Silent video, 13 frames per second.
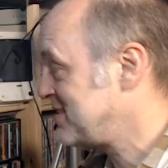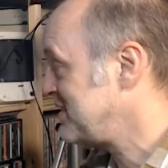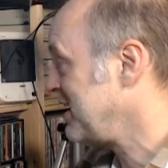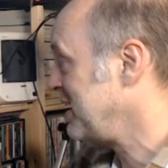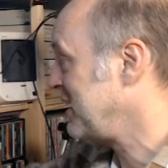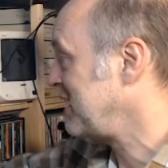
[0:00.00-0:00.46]

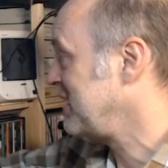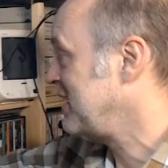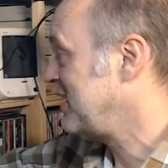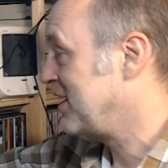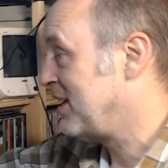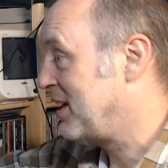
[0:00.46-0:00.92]
Like,
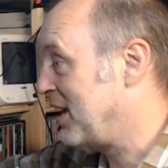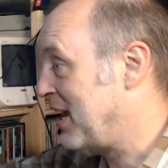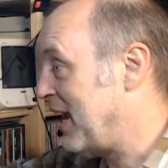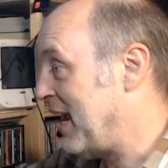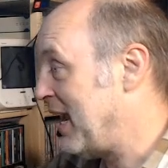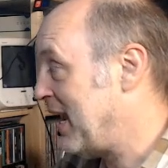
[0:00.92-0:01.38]

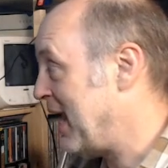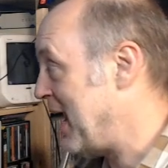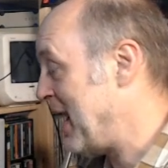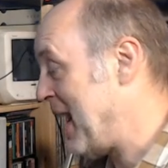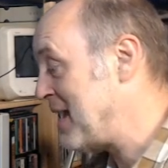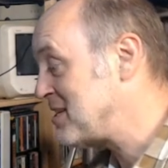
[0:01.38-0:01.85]

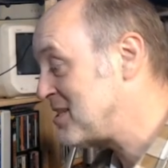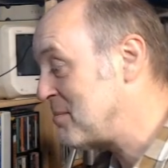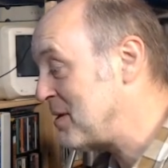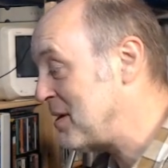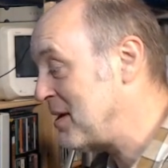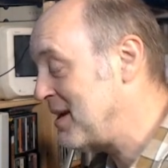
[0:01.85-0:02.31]
it has to
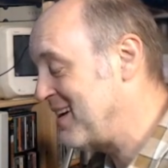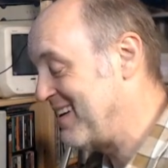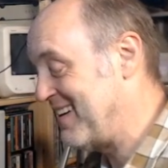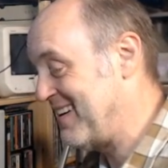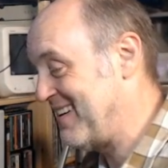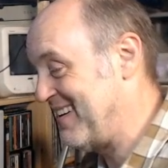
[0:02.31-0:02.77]
be
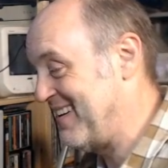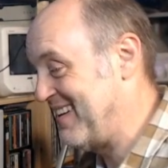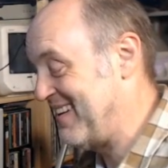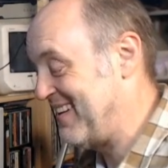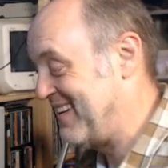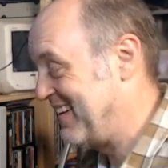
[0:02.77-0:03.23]

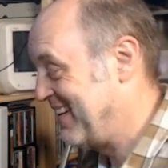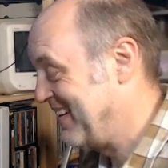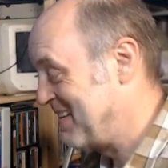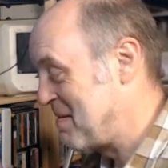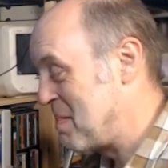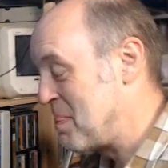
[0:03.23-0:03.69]

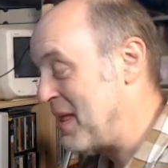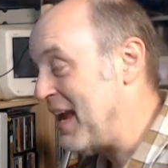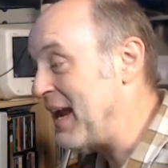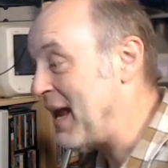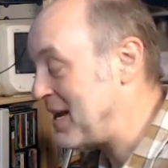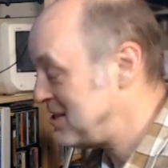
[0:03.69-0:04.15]

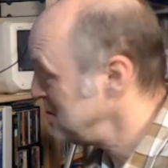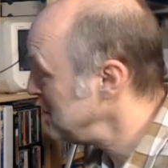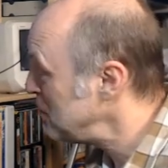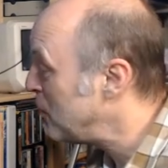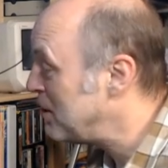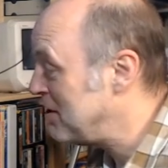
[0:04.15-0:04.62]

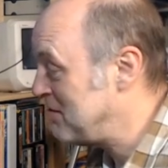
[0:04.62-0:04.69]
one of